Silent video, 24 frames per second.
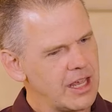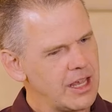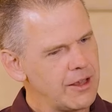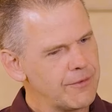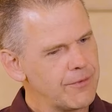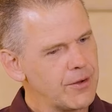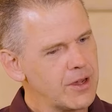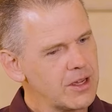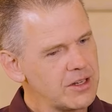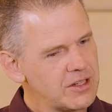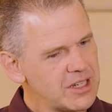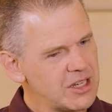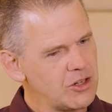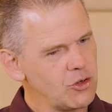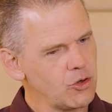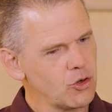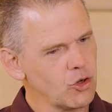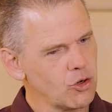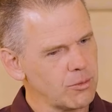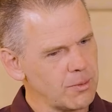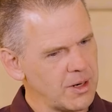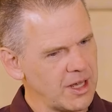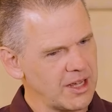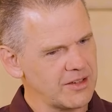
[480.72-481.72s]
If I
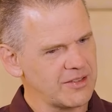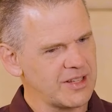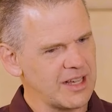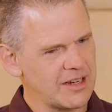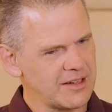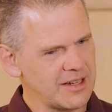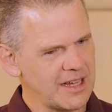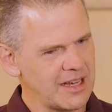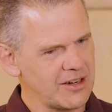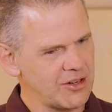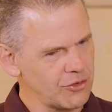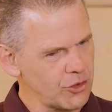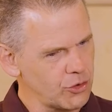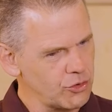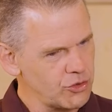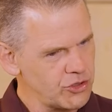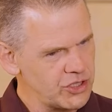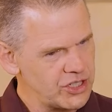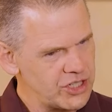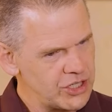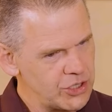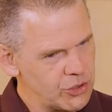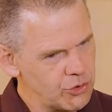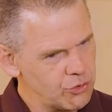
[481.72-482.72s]
denormalize that data and
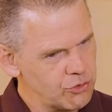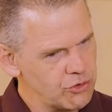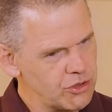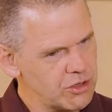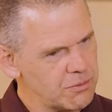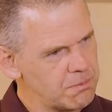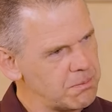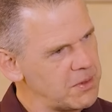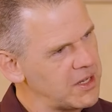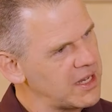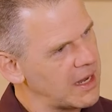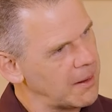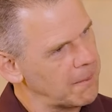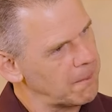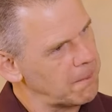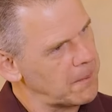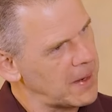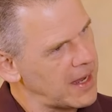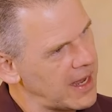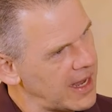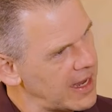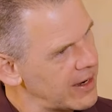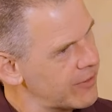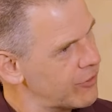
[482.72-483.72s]
those children become
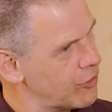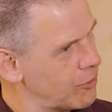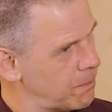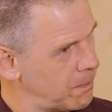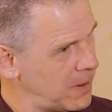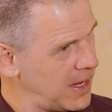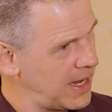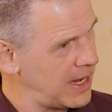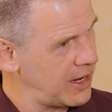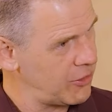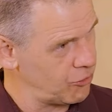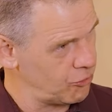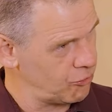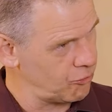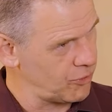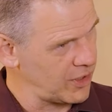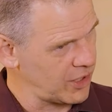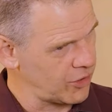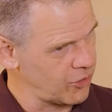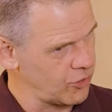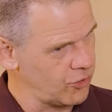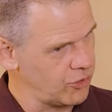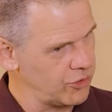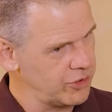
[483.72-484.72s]
part of the parent
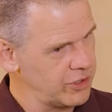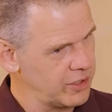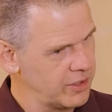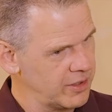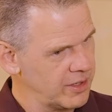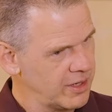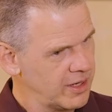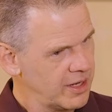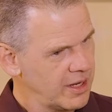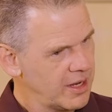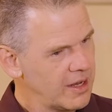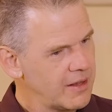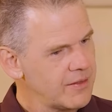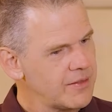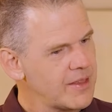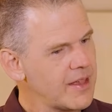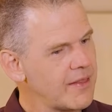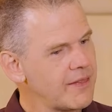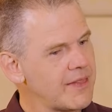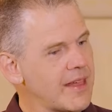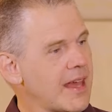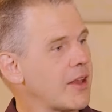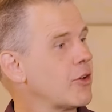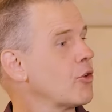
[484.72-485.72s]
record,
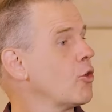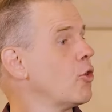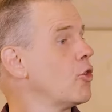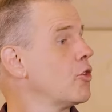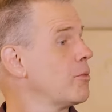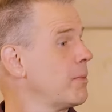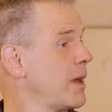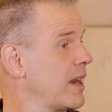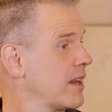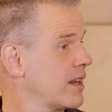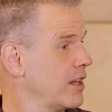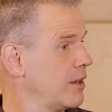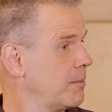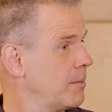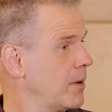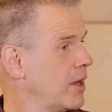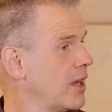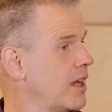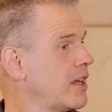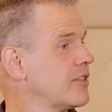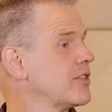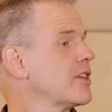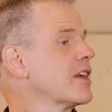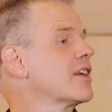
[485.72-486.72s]
then that automatically
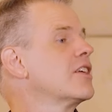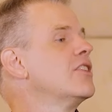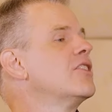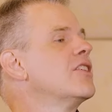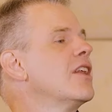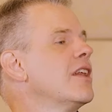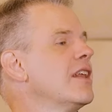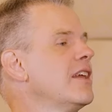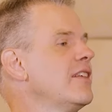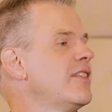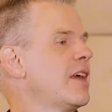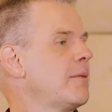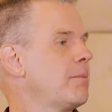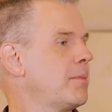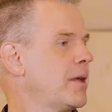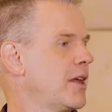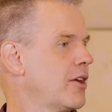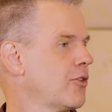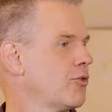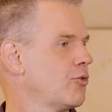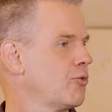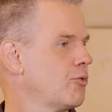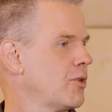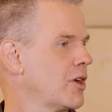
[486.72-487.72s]
applies. I can delete that
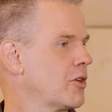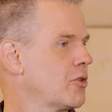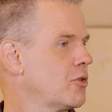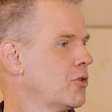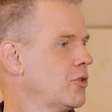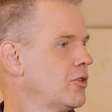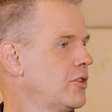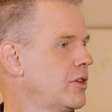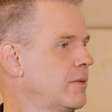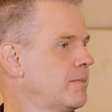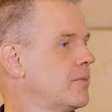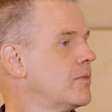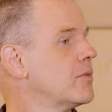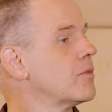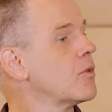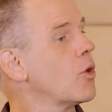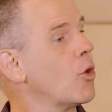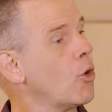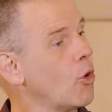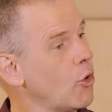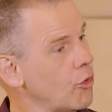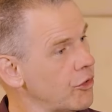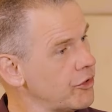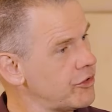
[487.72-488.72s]
parent record,
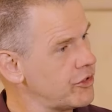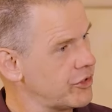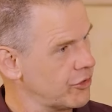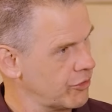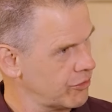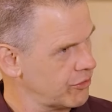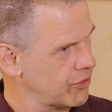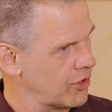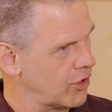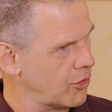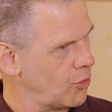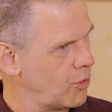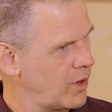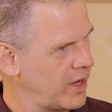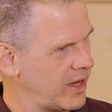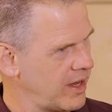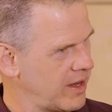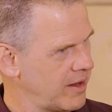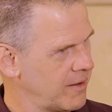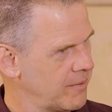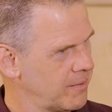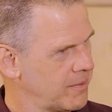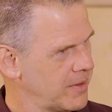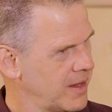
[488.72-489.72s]
all the children go
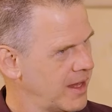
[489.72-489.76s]
away.